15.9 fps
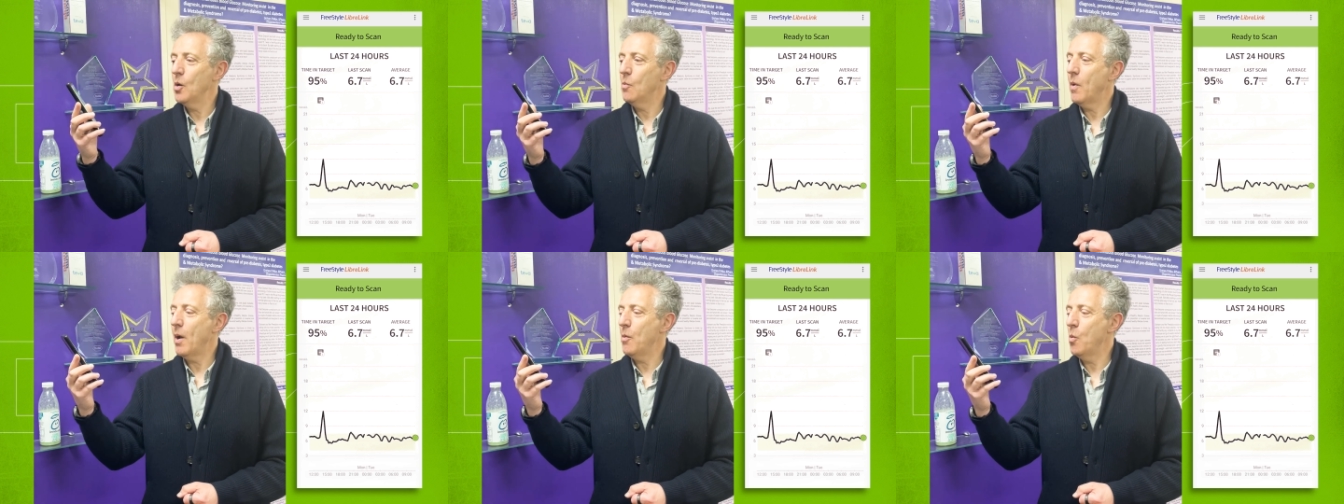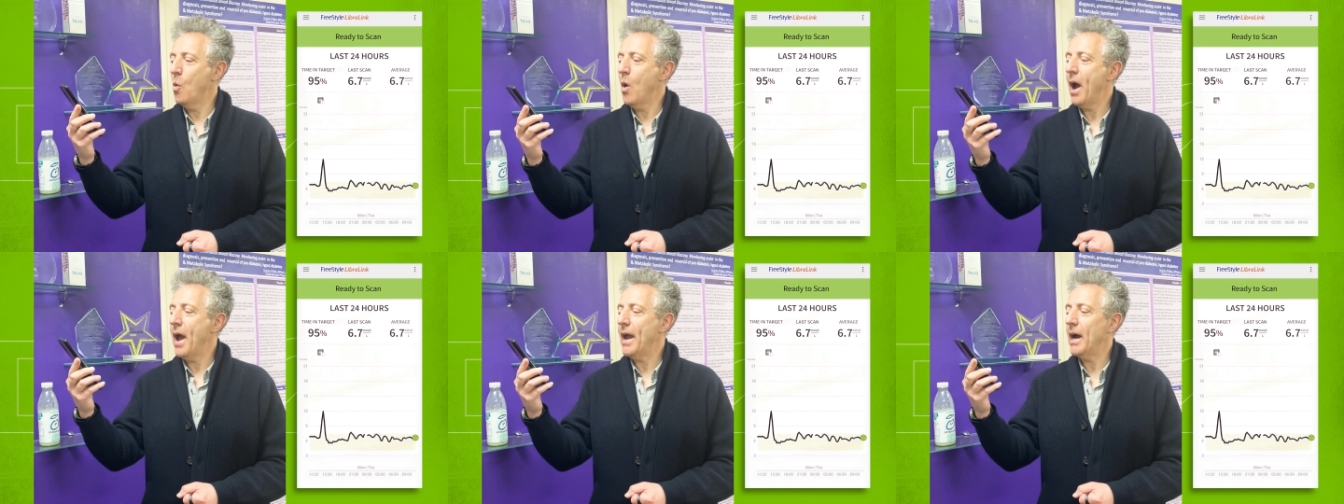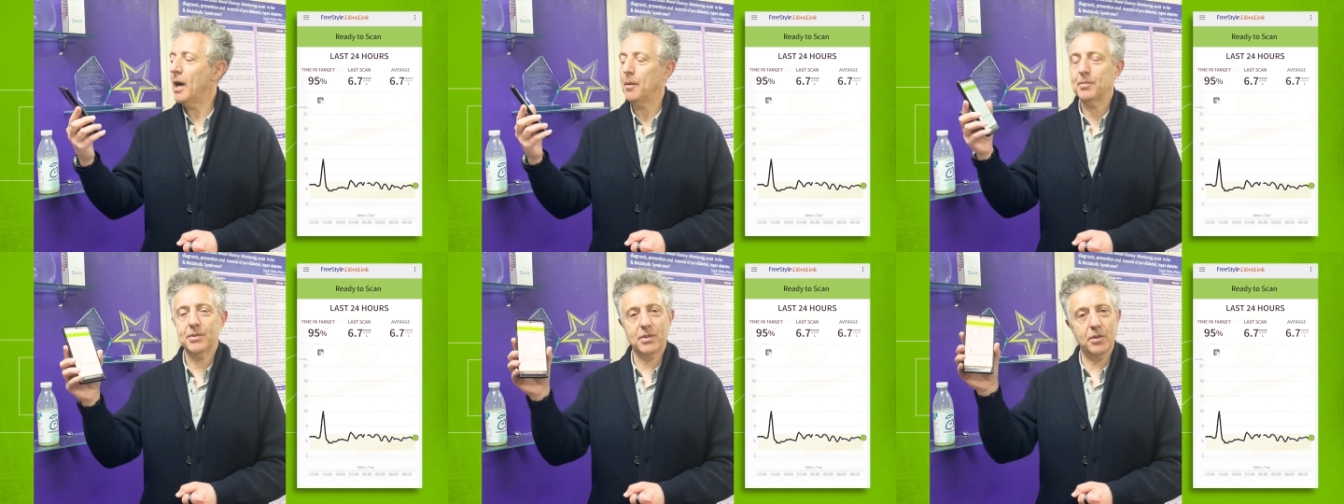went way
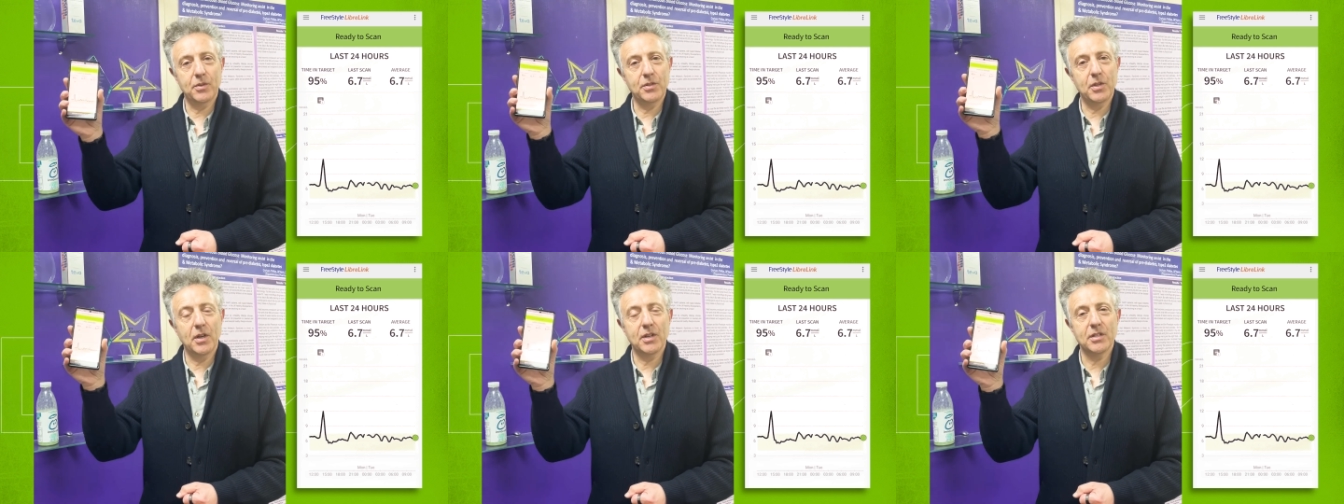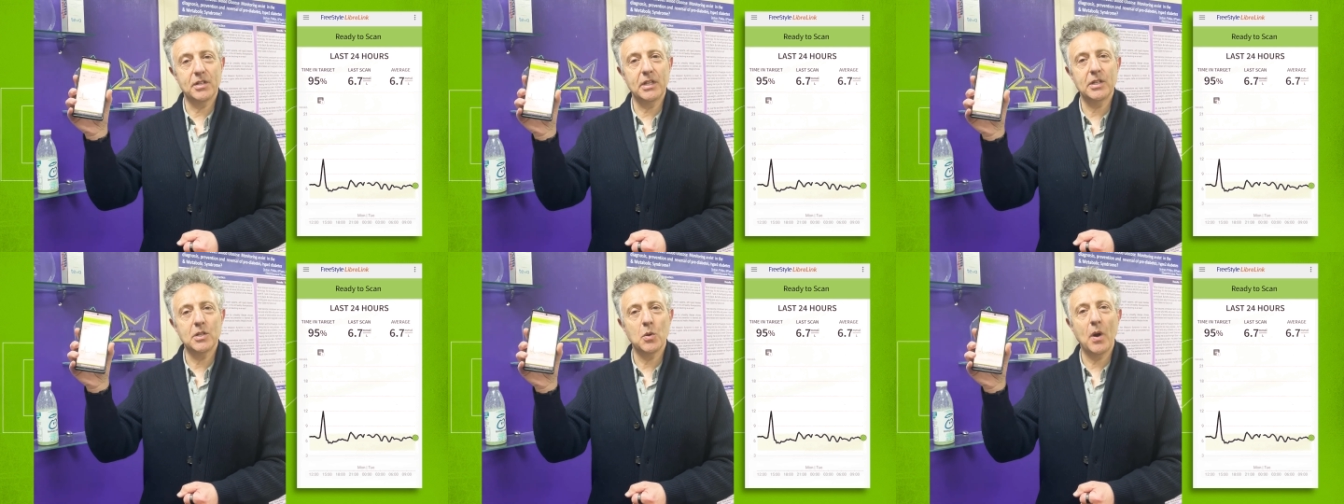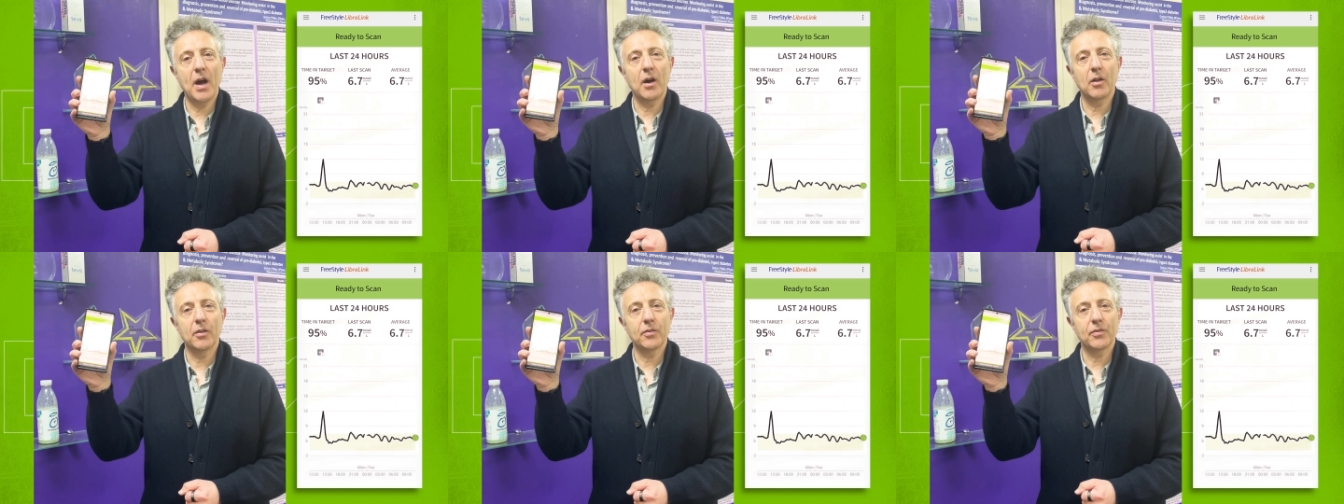up to, as you can see,
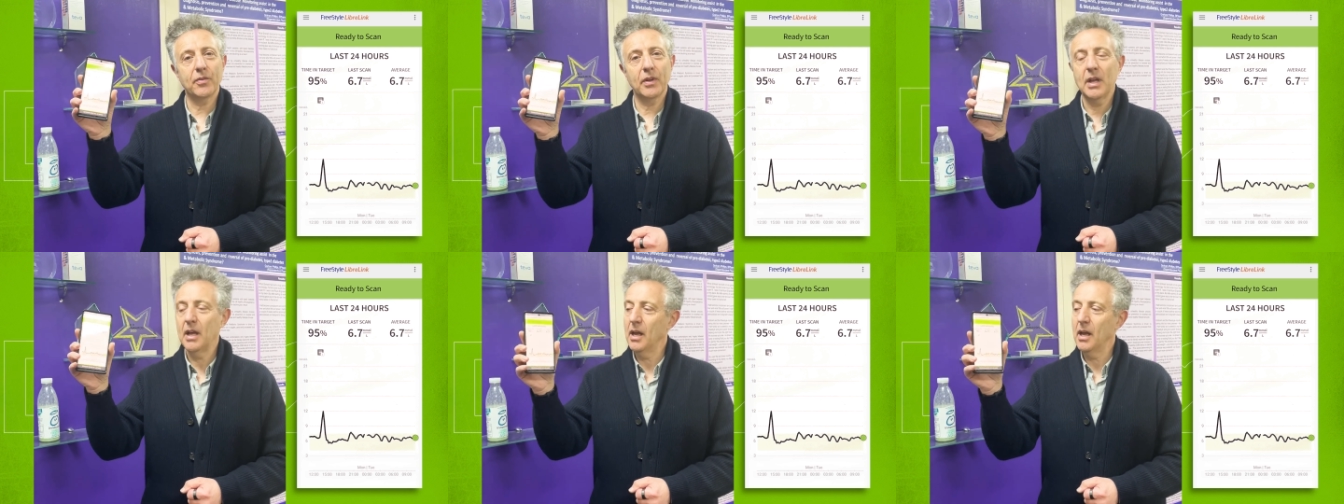12.